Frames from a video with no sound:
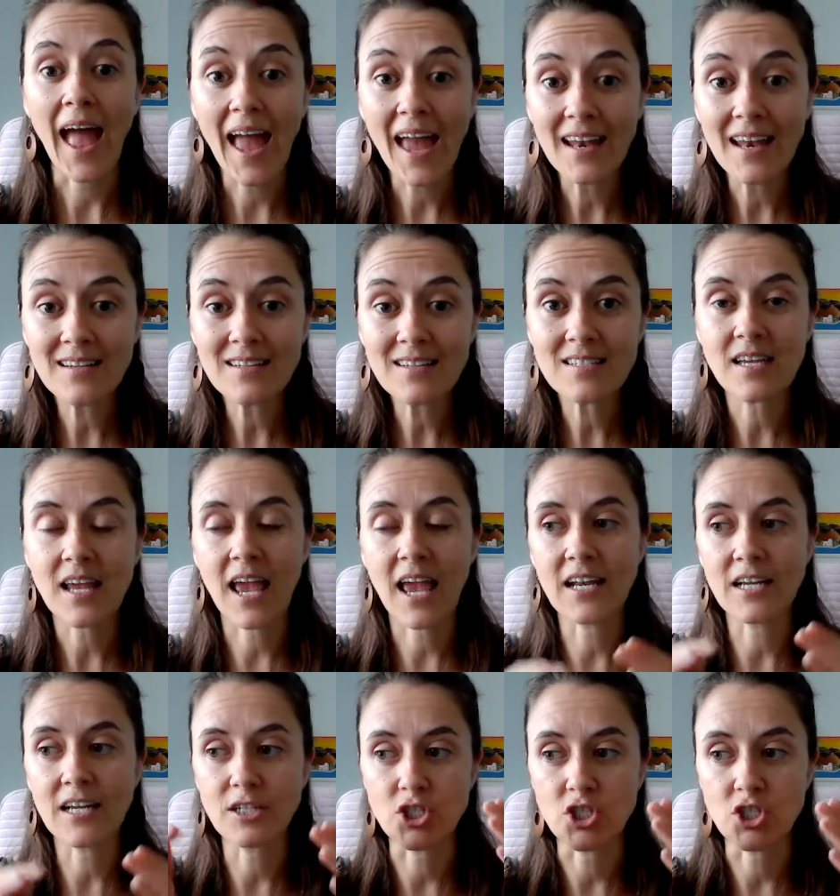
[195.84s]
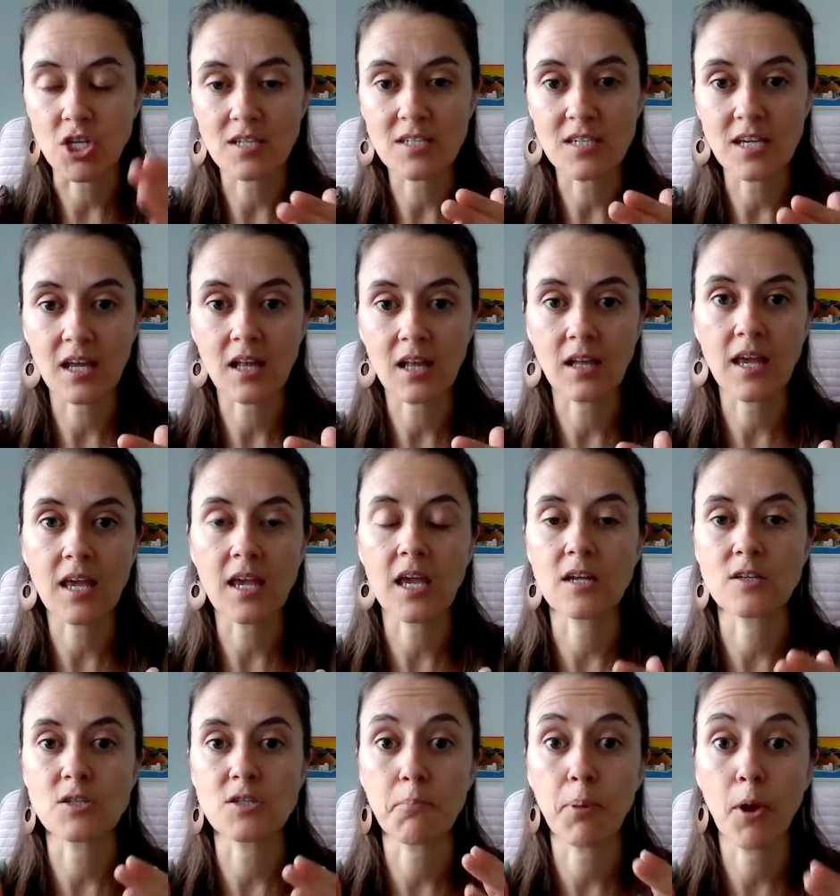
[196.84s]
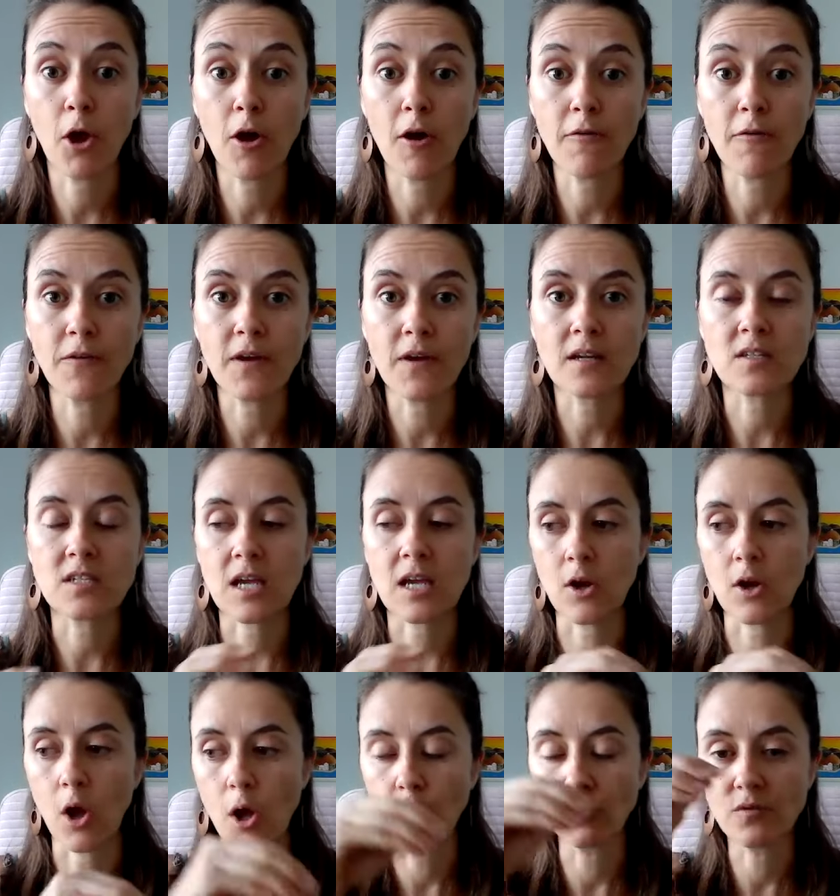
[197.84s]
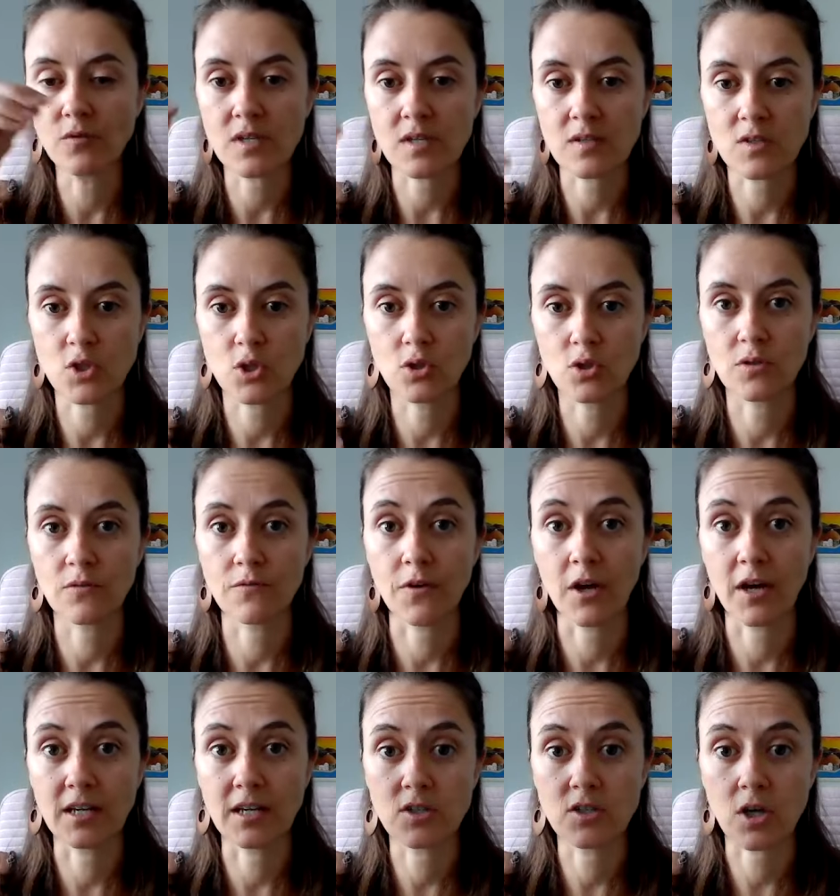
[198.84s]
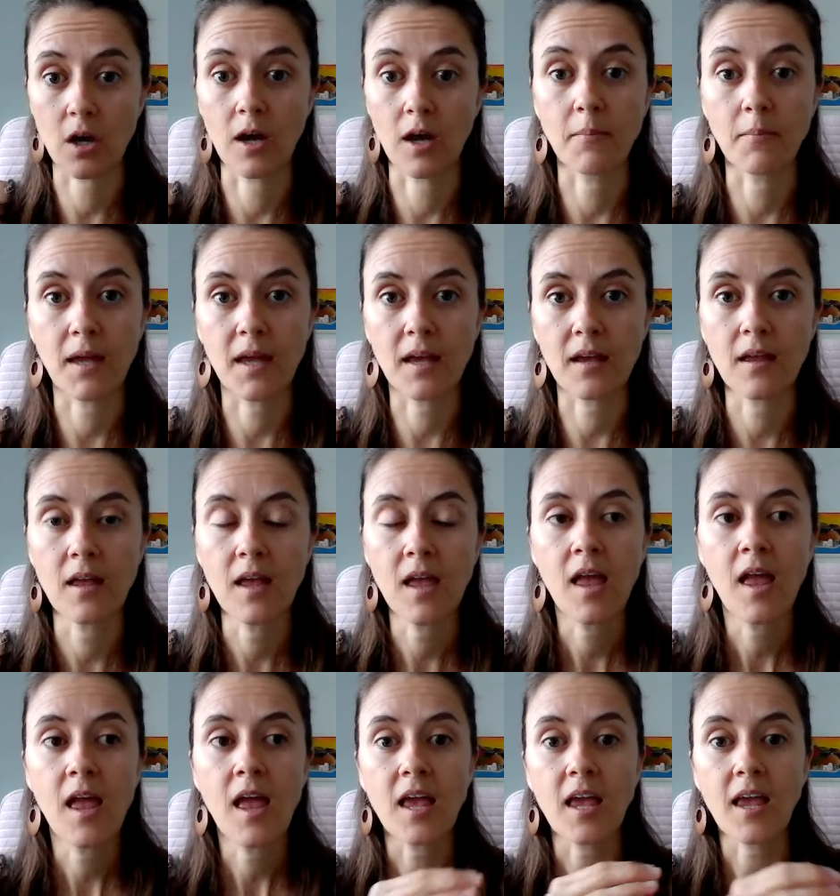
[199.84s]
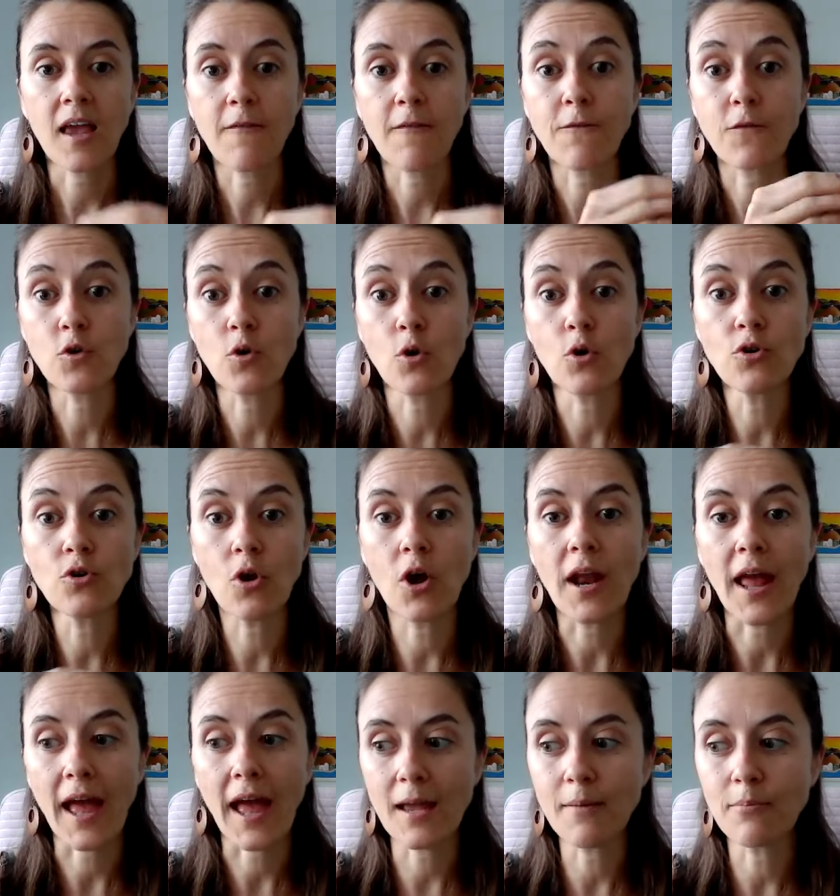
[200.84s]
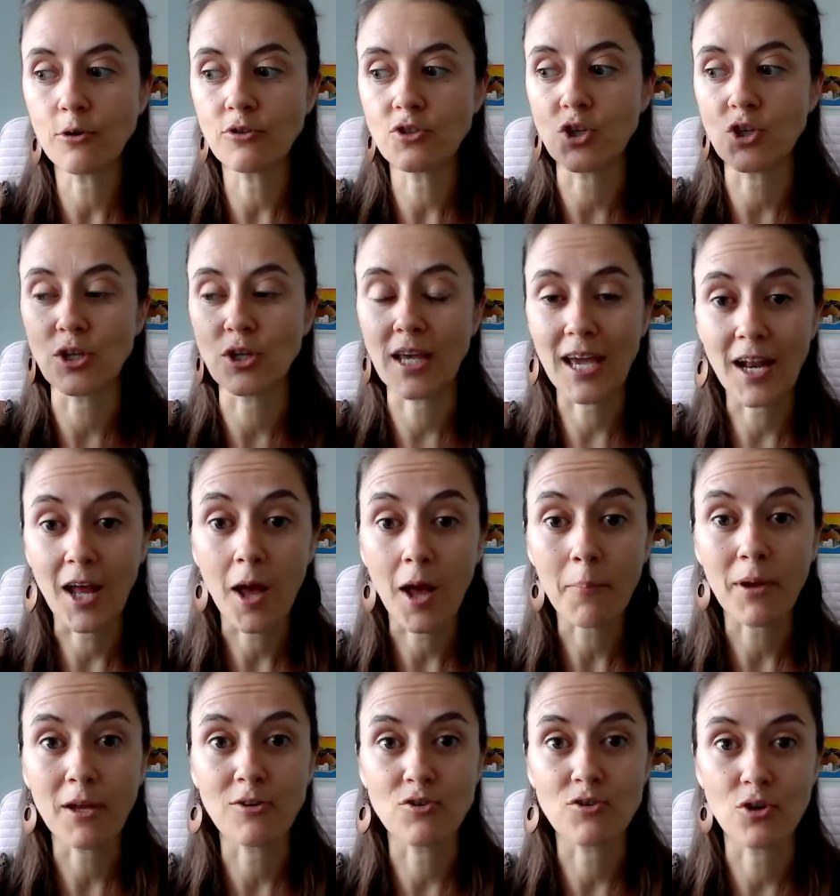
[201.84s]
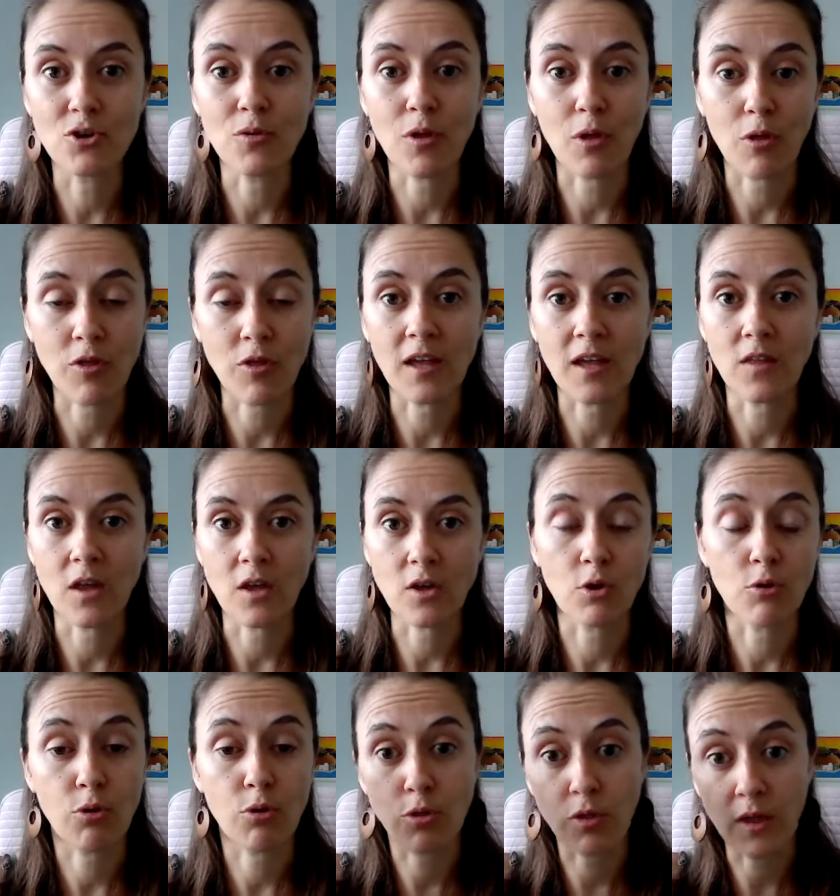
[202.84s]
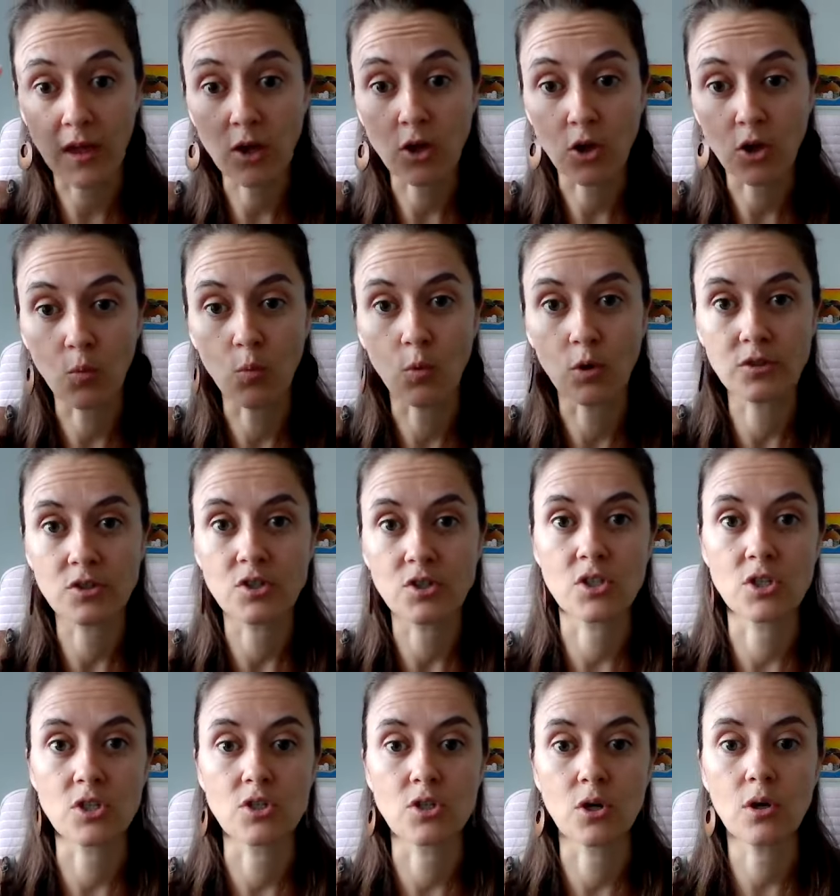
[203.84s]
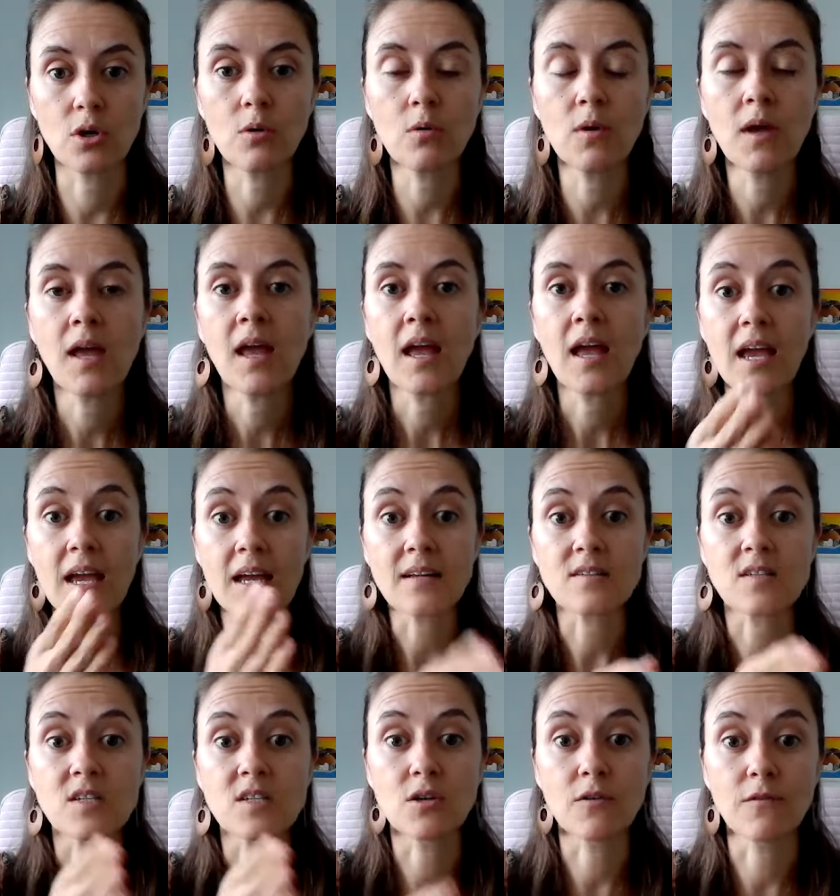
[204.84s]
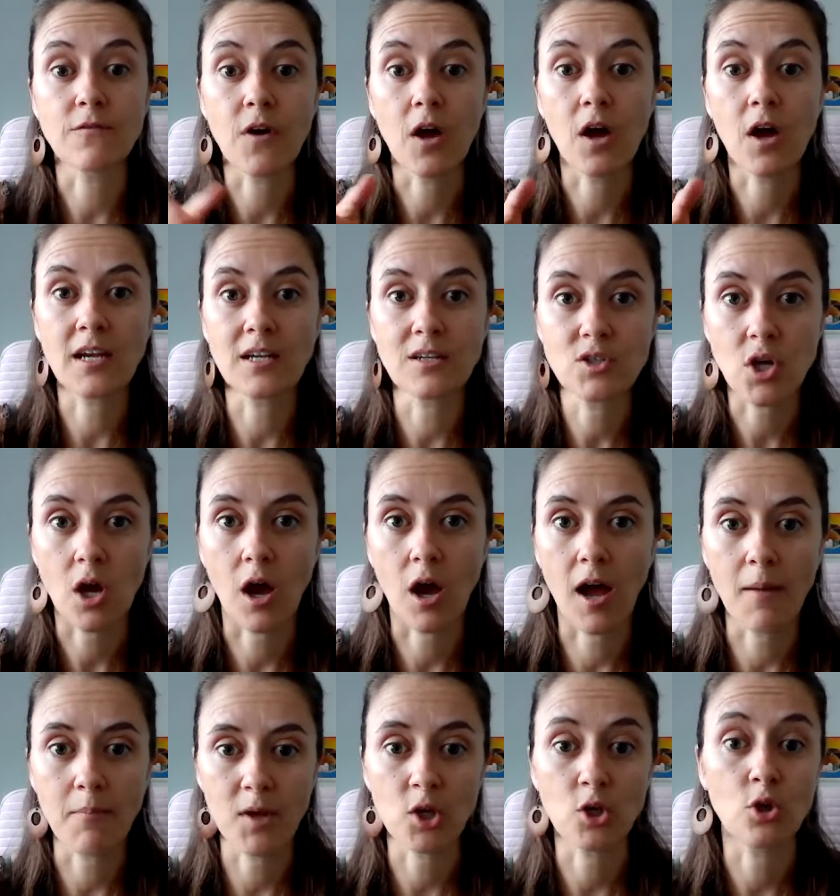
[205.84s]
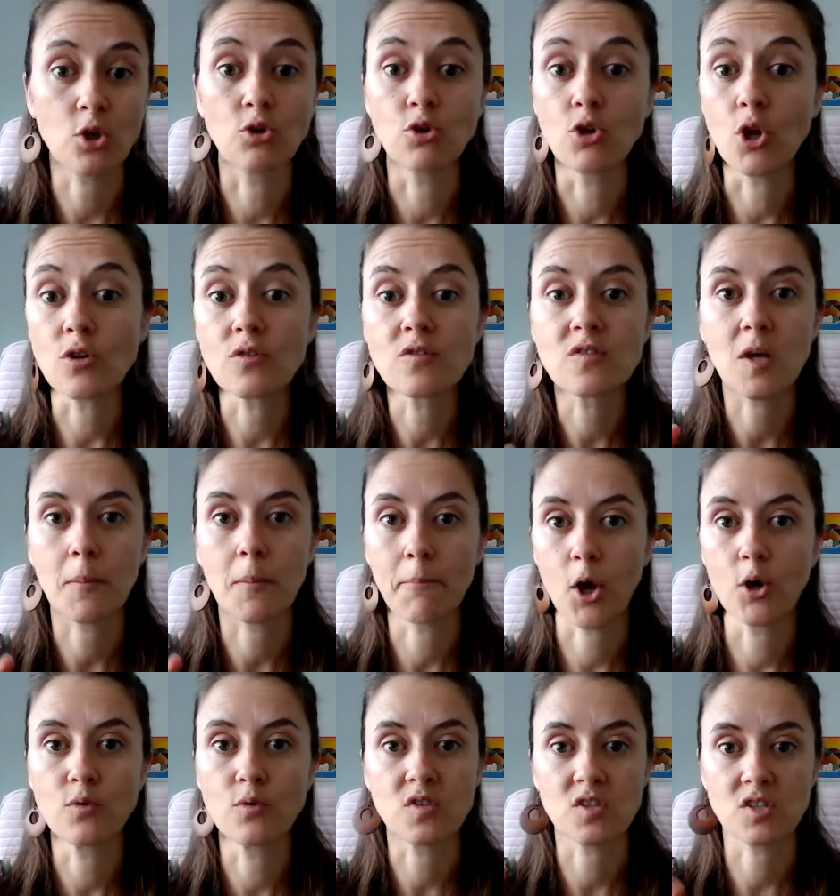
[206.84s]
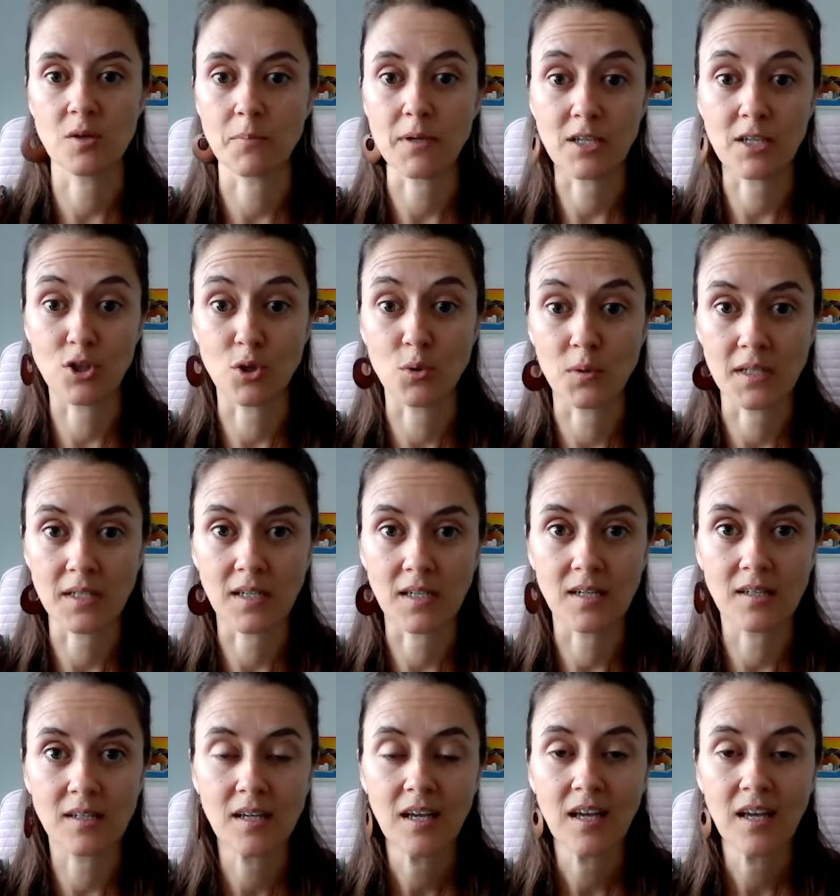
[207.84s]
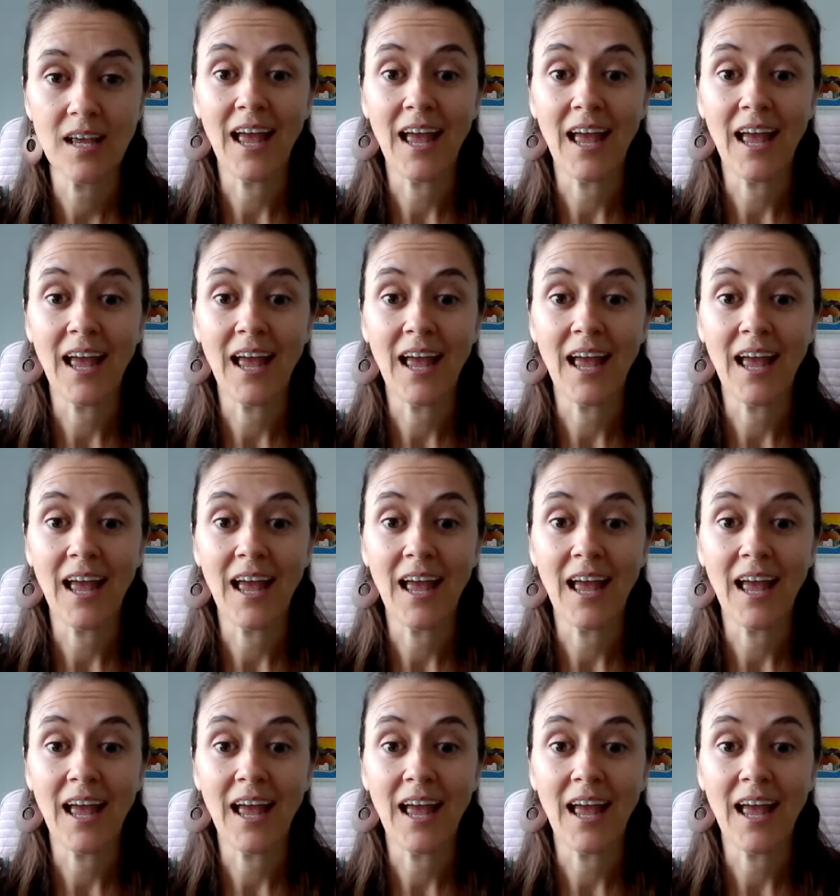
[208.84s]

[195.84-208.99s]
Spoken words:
And energetically, it's perfect. It holds us to divine timing. If you're not able to get up and do the thing that you think you want to do, it's divine timing. You're not supposed to be doing it.